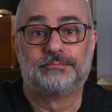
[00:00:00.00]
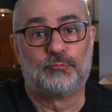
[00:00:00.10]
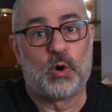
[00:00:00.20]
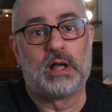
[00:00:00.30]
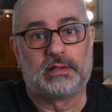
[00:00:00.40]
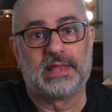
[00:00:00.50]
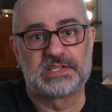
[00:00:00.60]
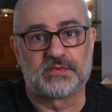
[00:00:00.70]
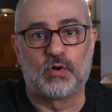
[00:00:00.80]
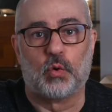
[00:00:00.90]
Well,
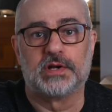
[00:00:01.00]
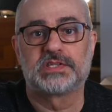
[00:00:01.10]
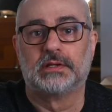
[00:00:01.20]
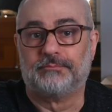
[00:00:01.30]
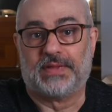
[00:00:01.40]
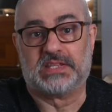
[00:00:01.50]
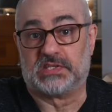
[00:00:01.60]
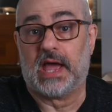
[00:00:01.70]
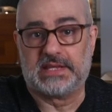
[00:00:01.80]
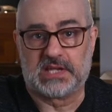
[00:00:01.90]
unless, of course, it's
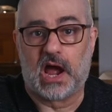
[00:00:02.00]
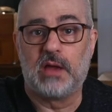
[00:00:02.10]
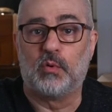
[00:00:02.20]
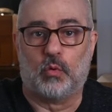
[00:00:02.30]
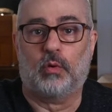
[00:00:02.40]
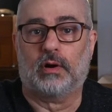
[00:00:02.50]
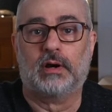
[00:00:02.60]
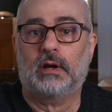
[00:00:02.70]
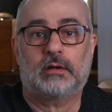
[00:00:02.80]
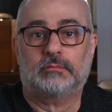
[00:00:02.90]
nighttime
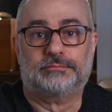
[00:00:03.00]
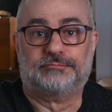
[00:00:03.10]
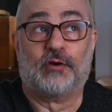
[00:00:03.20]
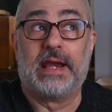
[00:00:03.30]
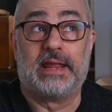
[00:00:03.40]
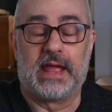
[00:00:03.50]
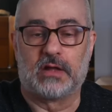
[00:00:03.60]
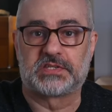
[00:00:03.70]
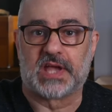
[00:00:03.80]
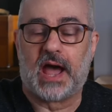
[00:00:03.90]
or raining
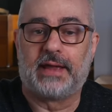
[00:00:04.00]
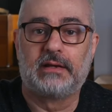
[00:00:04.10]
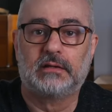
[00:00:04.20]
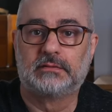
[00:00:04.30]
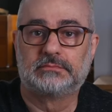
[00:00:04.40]
outside.